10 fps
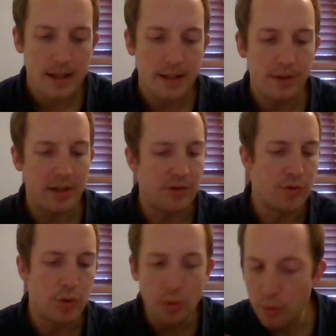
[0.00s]
This
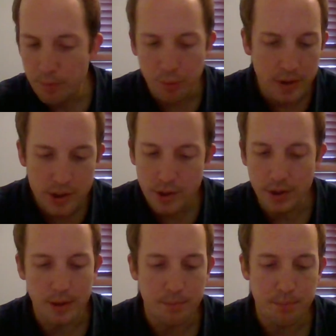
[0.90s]
dual
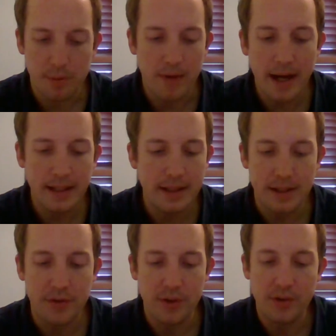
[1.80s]
priesthood provided
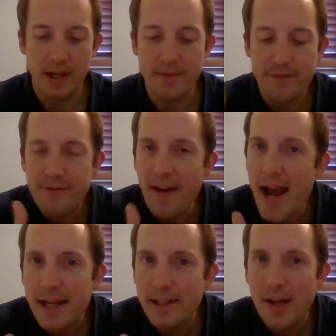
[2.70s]
this
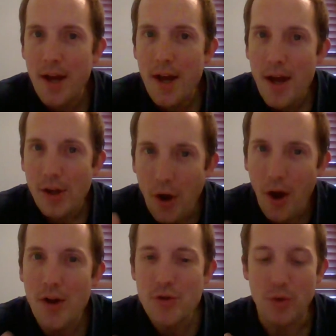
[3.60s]
emphatic
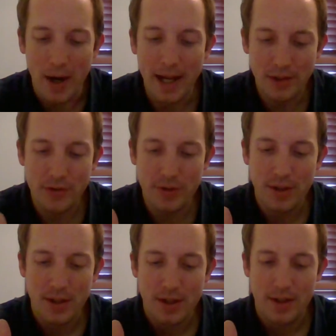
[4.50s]
contrast
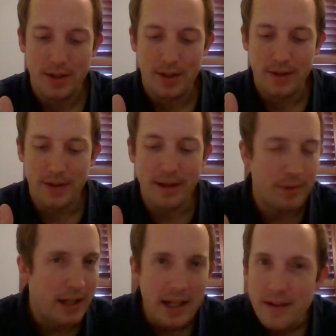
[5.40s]
that
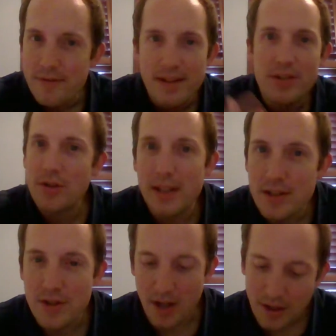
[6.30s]
would eventually
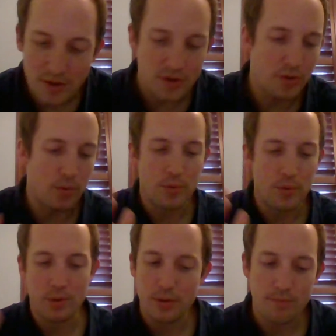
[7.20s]
just
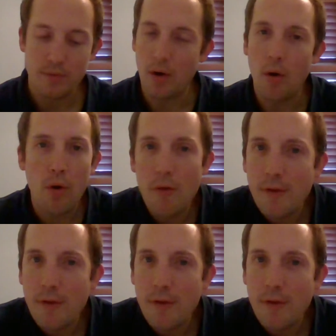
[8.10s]
underscore the whole